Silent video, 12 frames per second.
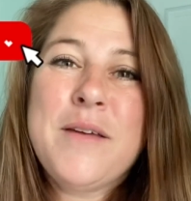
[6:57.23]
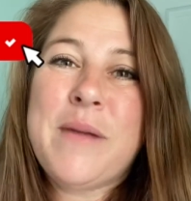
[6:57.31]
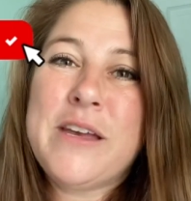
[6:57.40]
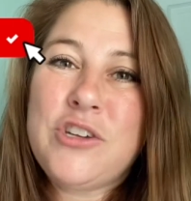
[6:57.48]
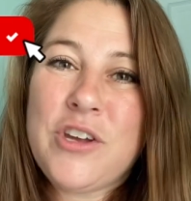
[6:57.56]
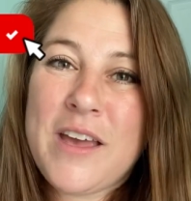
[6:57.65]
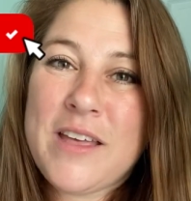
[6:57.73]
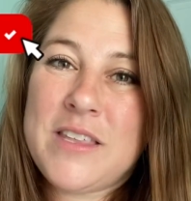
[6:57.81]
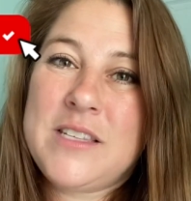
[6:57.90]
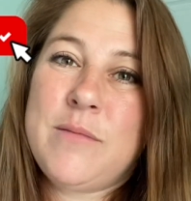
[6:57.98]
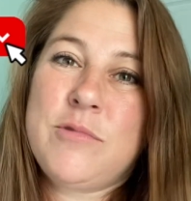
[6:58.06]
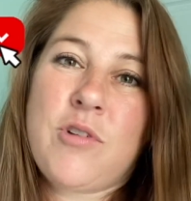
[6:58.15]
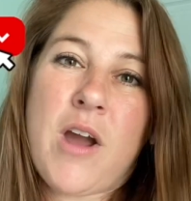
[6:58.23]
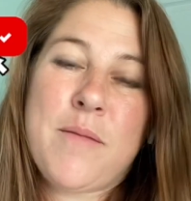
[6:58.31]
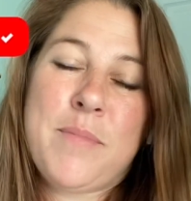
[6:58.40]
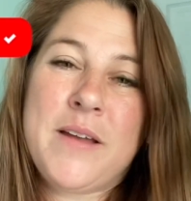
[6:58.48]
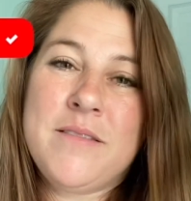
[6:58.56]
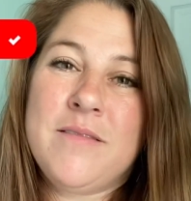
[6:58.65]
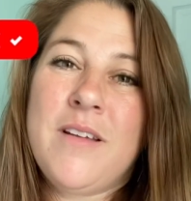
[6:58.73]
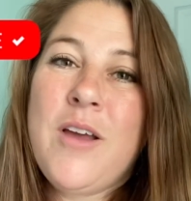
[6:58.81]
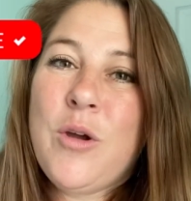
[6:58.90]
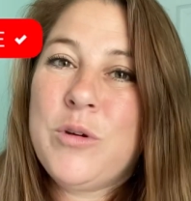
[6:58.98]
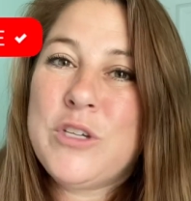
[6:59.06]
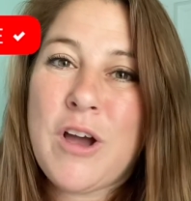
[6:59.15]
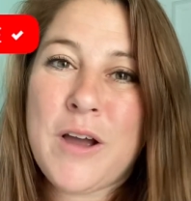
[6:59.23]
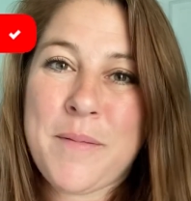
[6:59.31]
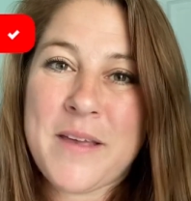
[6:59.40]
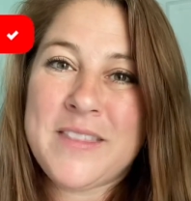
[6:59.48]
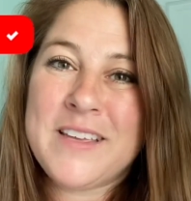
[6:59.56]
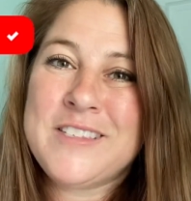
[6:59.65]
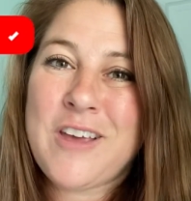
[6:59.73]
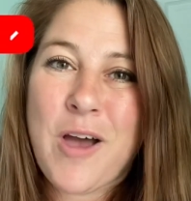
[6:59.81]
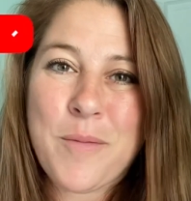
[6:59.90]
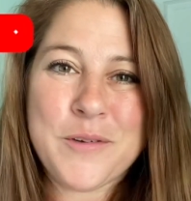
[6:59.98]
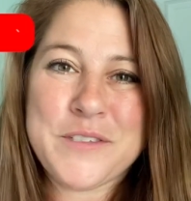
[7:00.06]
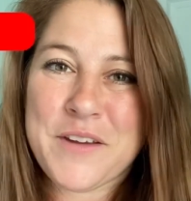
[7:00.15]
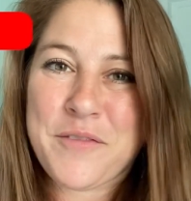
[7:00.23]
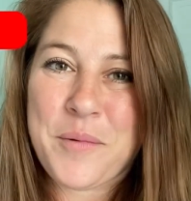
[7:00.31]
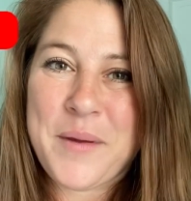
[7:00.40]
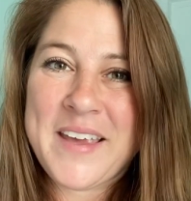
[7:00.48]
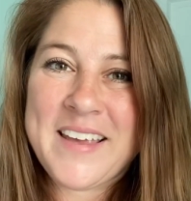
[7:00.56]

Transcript: make sure you hit the subscribe button. We talk about this almost every week.